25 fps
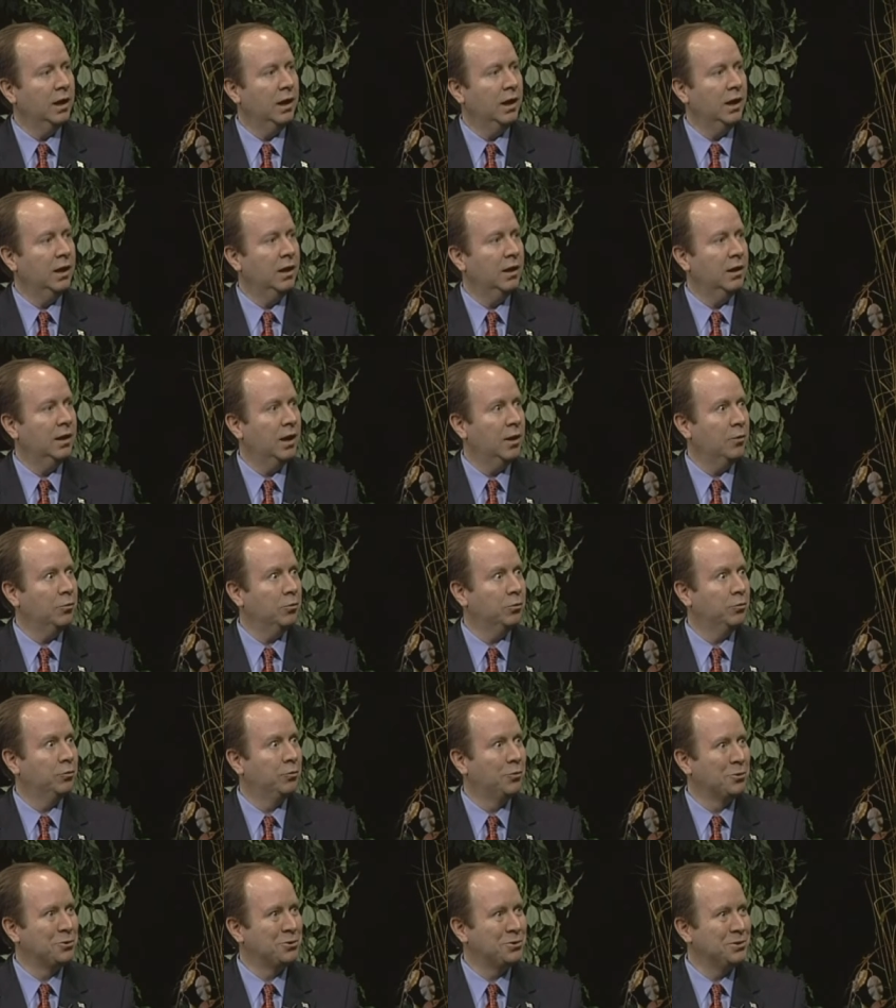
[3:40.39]
And I
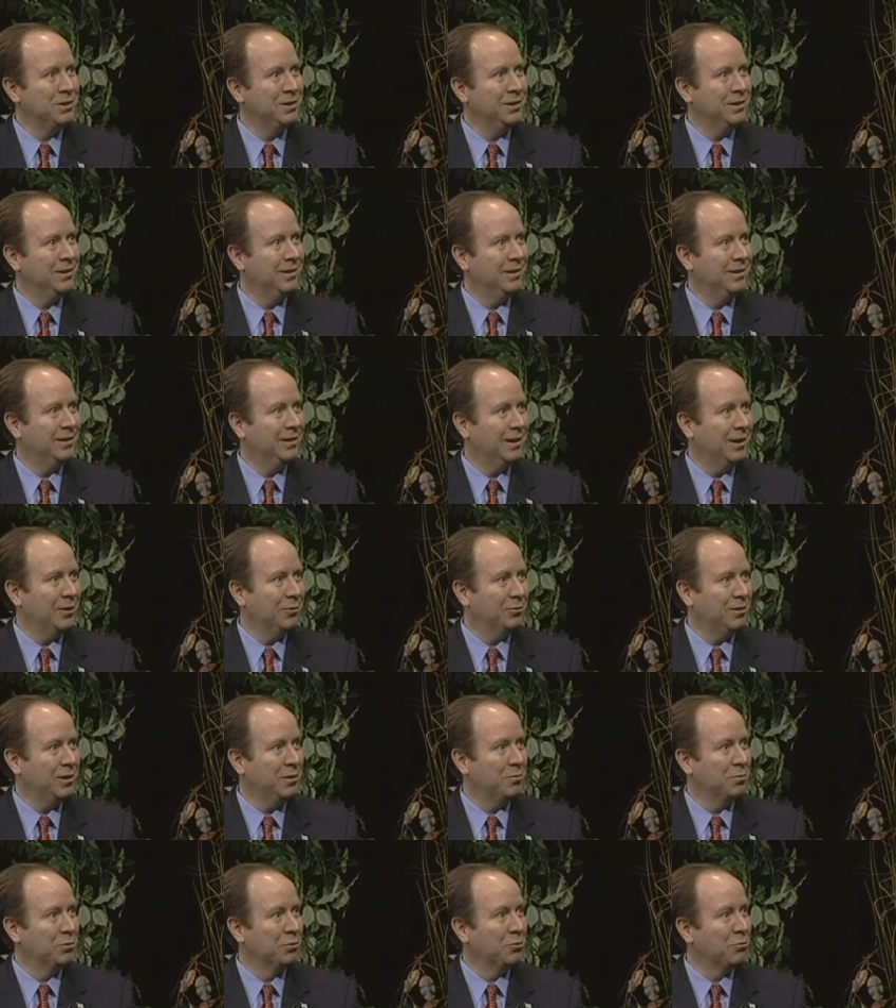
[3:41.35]
was fortunate and I
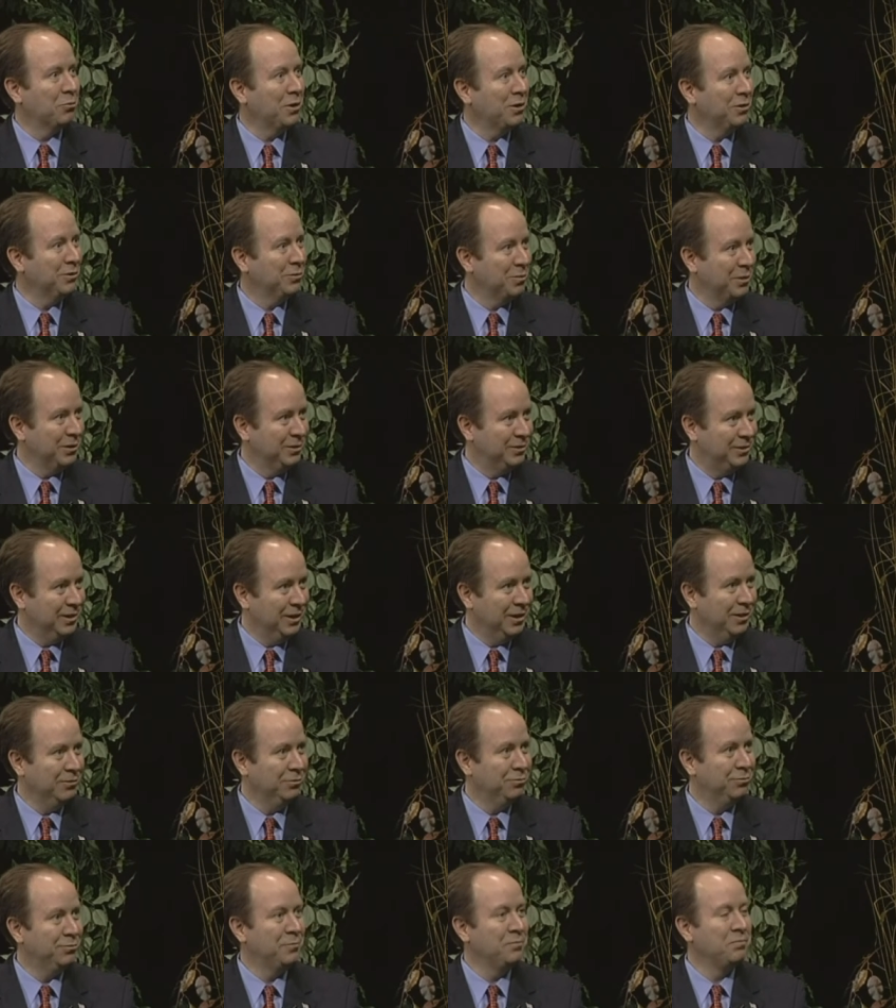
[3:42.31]
was able to run as
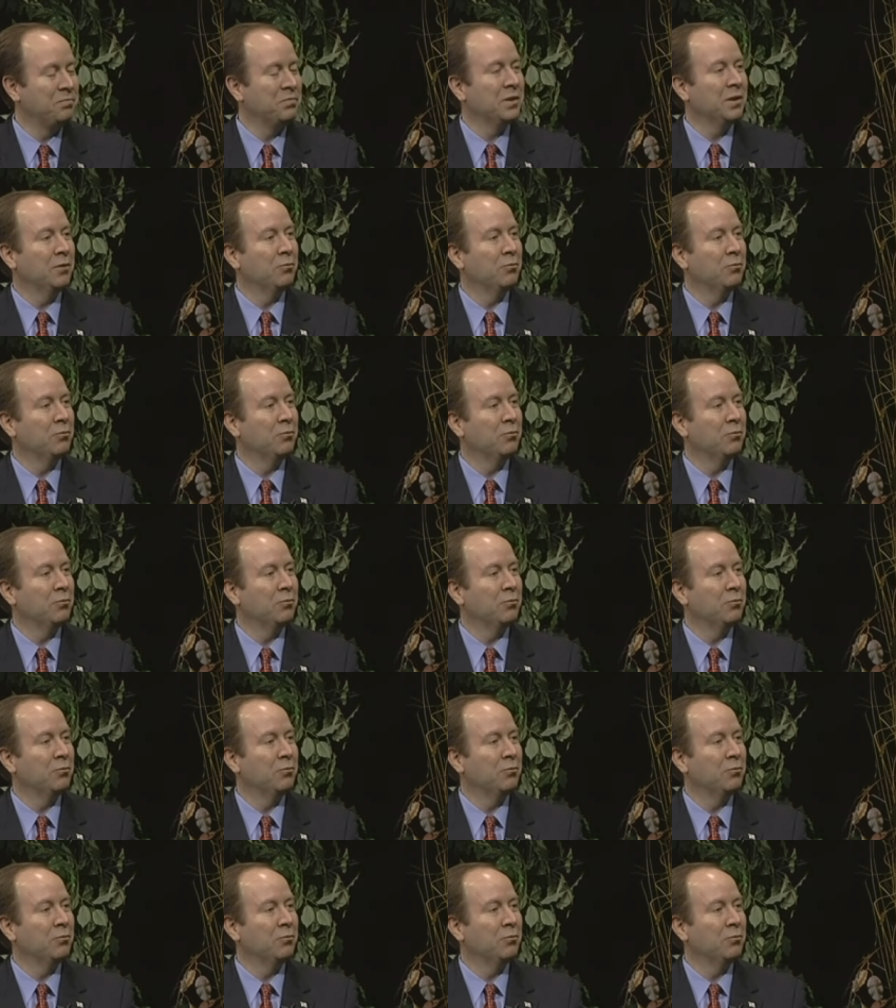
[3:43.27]
myself,